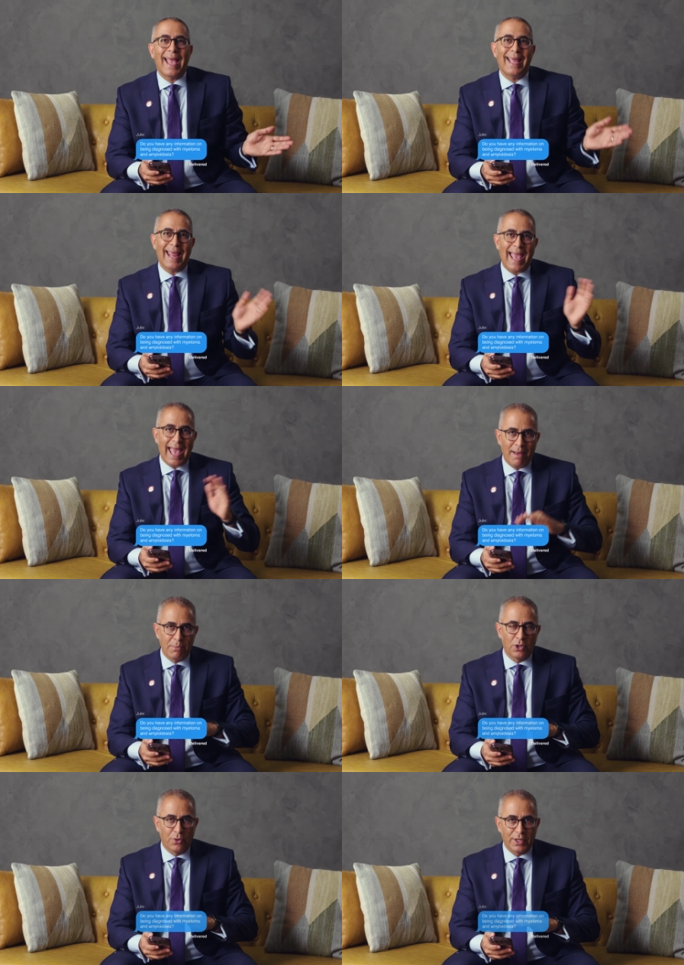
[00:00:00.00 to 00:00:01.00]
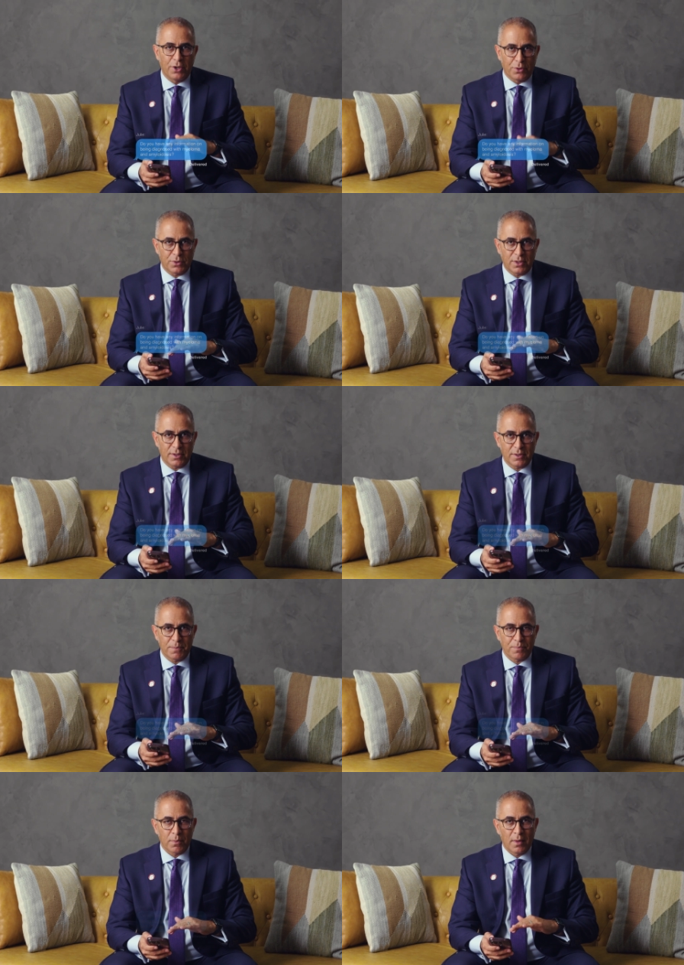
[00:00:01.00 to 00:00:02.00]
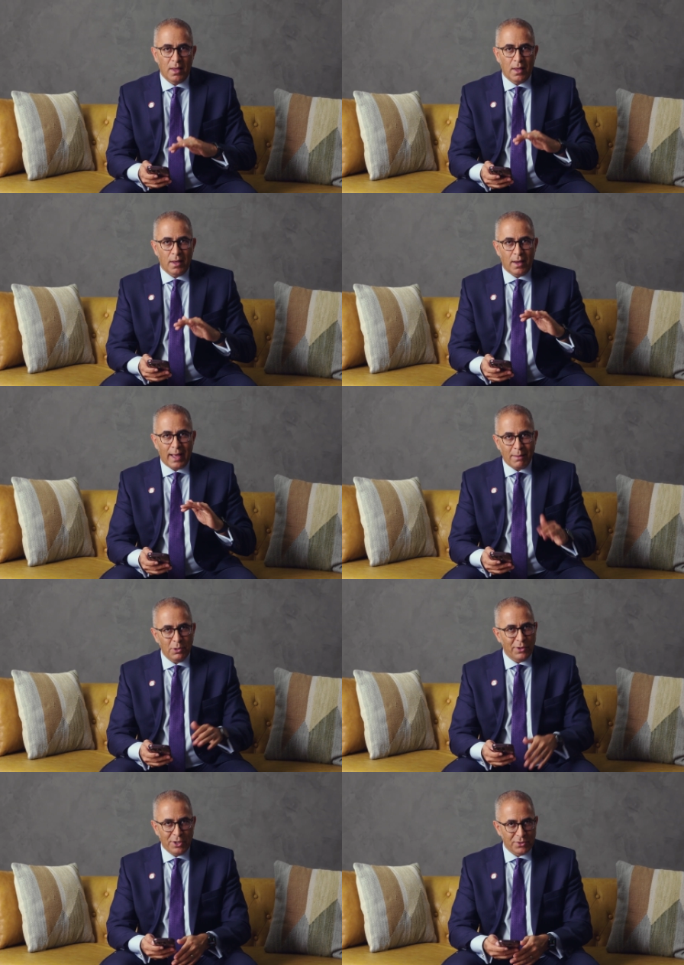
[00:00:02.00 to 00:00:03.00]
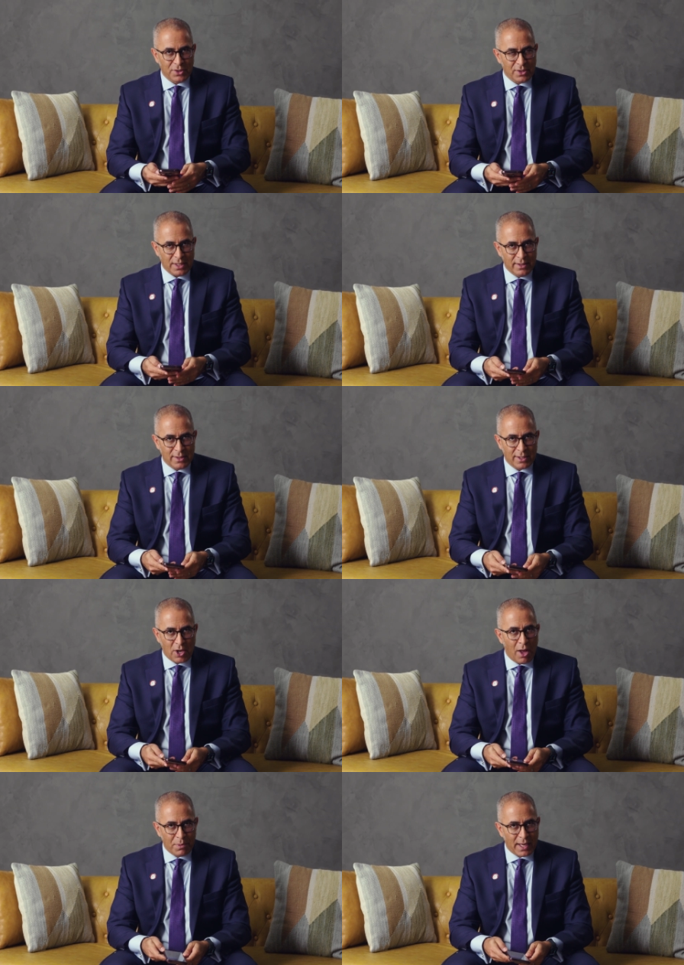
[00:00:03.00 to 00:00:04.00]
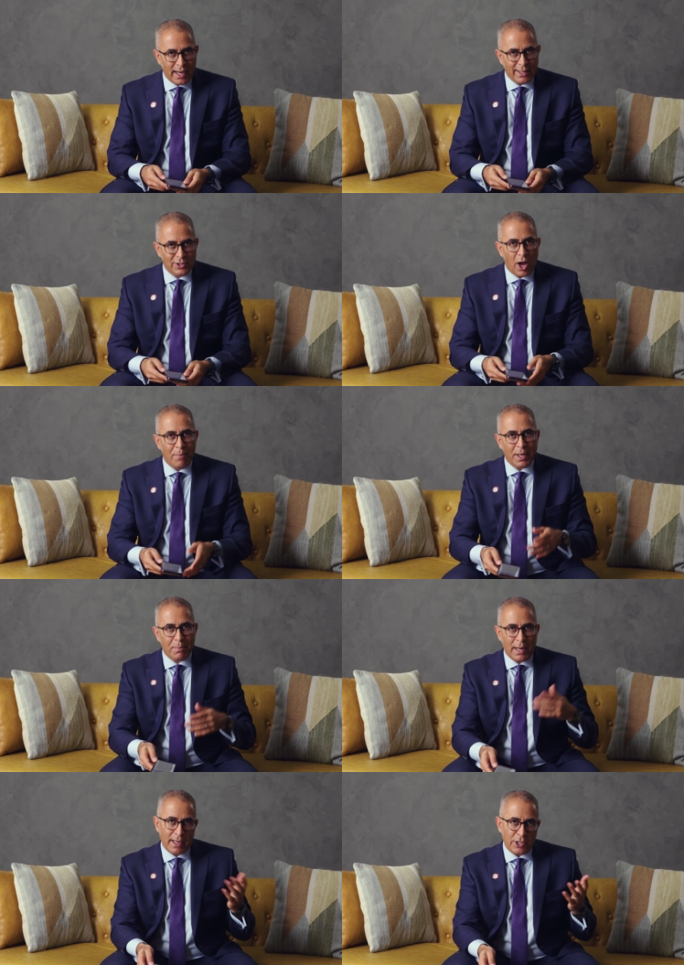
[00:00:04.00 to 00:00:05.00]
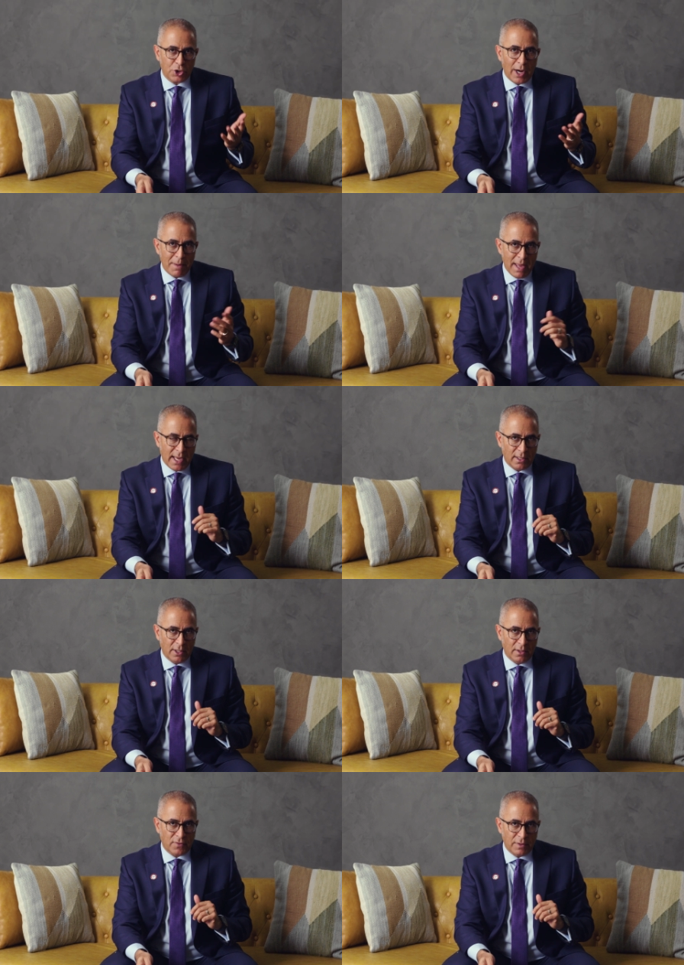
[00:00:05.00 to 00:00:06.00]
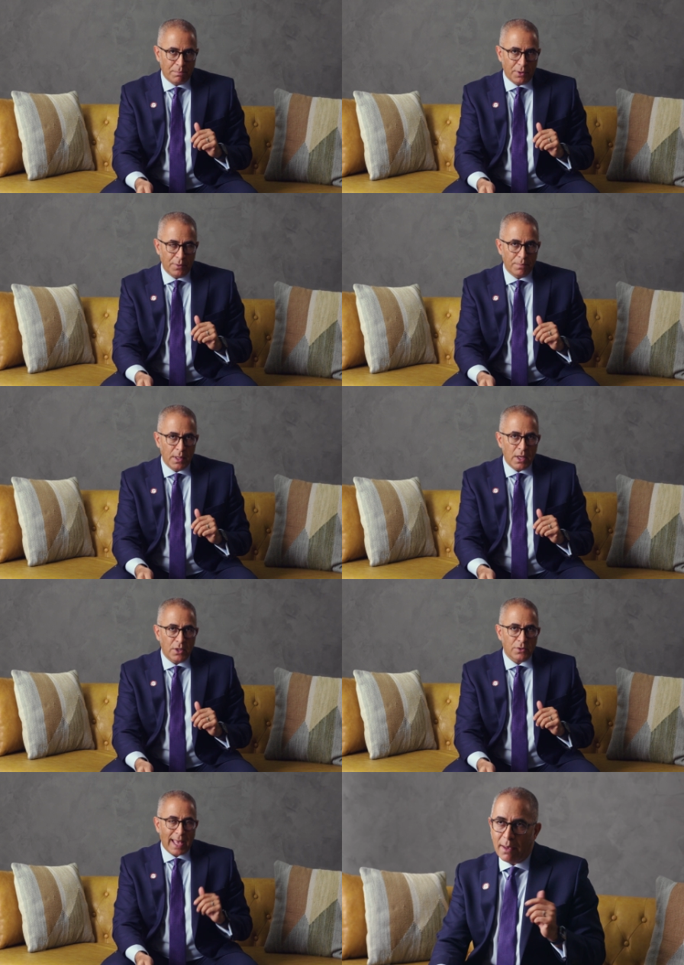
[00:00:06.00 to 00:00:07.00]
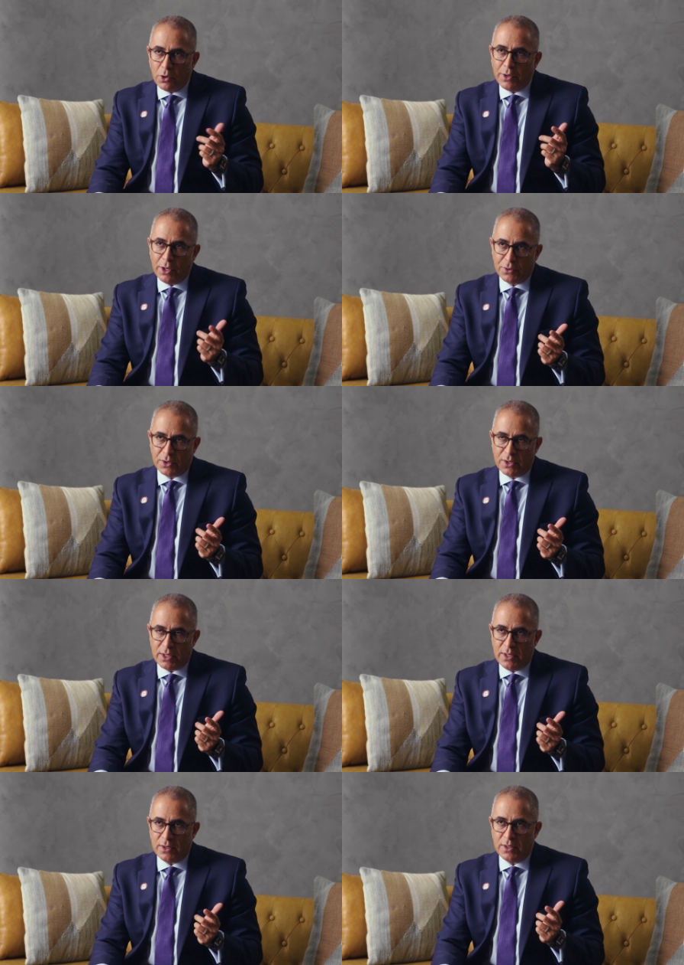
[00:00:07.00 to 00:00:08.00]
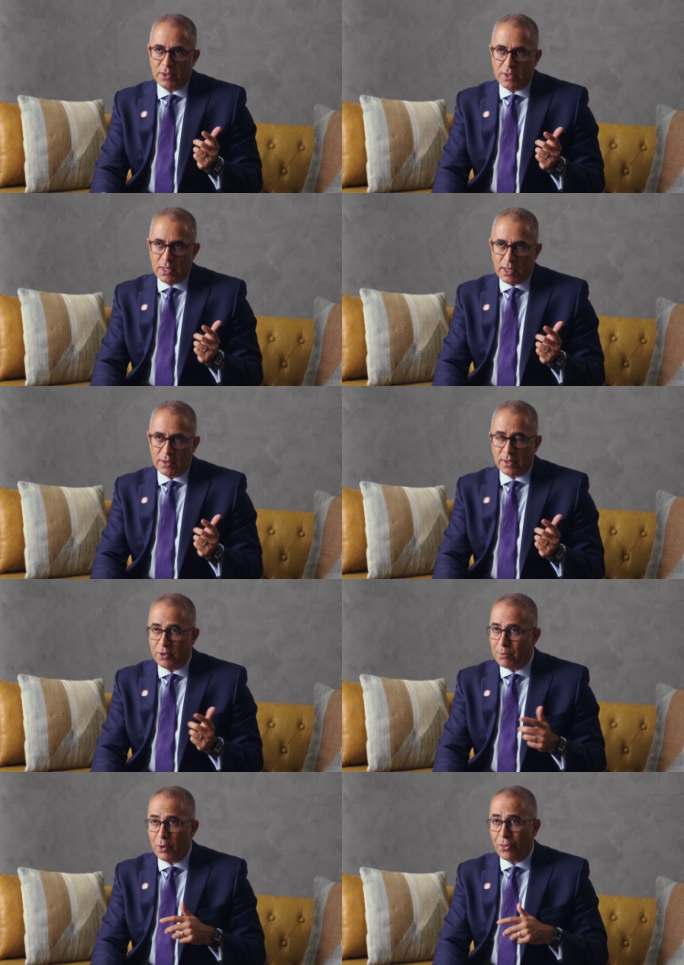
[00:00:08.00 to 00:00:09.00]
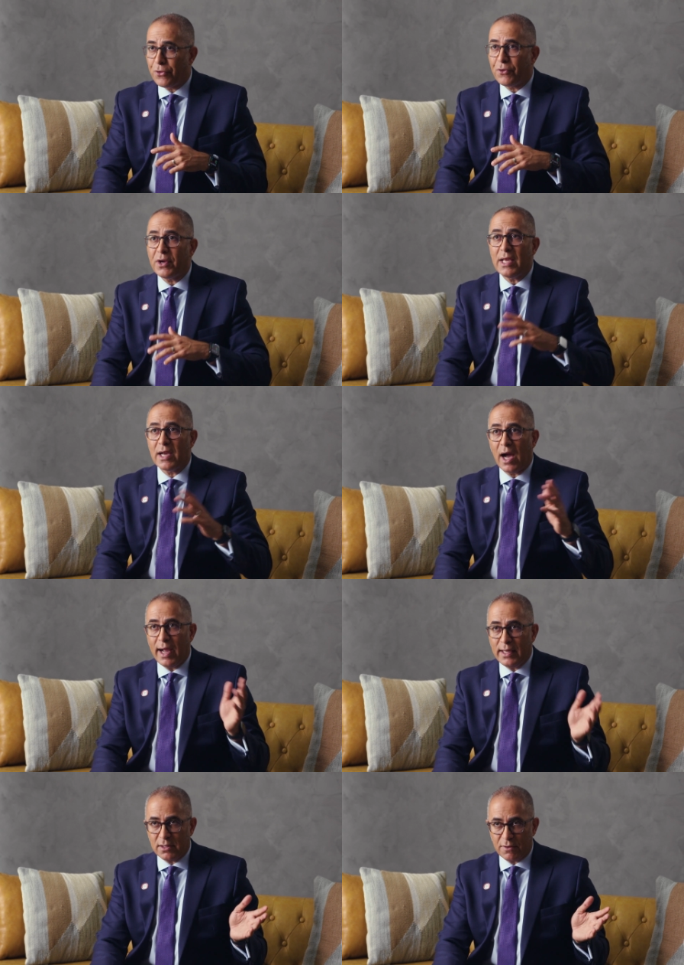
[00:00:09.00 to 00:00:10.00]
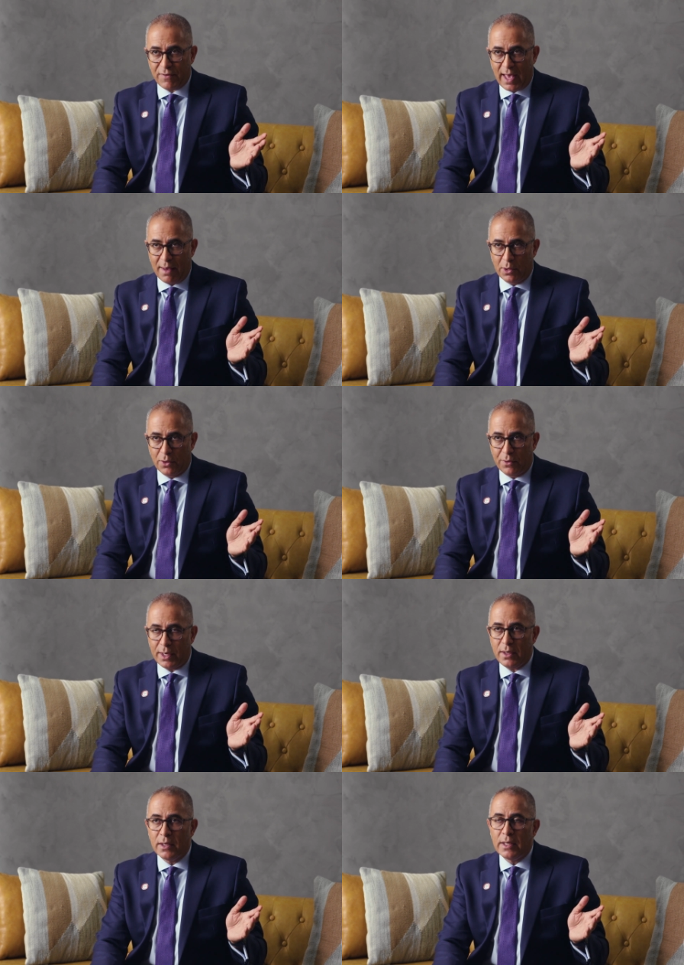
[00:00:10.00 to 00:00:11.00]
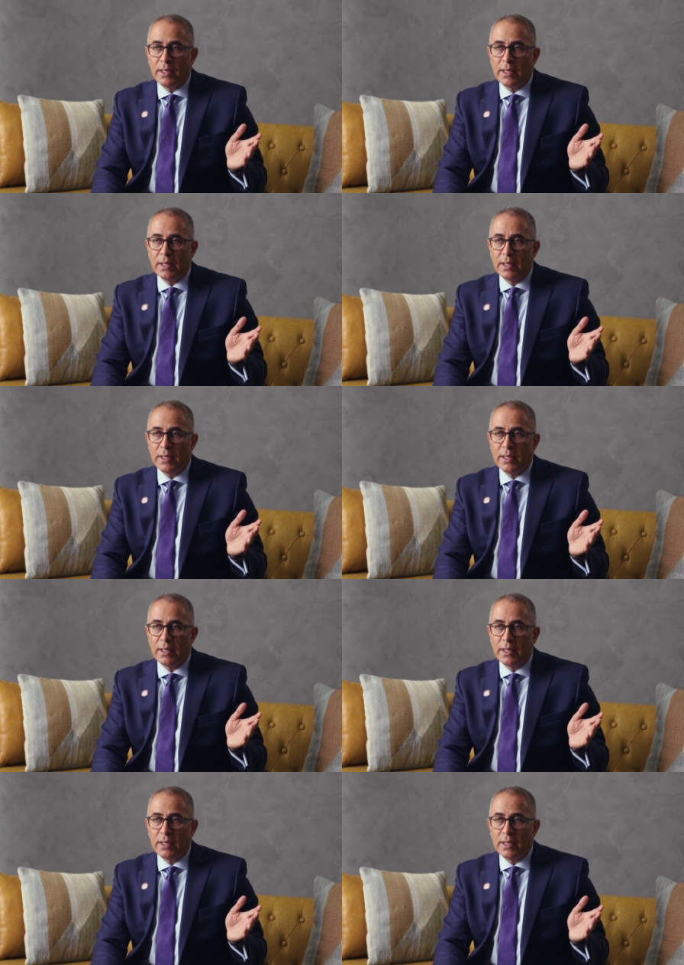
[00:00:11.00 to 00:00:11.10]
and amyloidosis? Amyloidosis is a complicated topic, but I'm going to try and make it a little simple. Amyloidosis is a disease, and there are about 30 kinds of amyloid,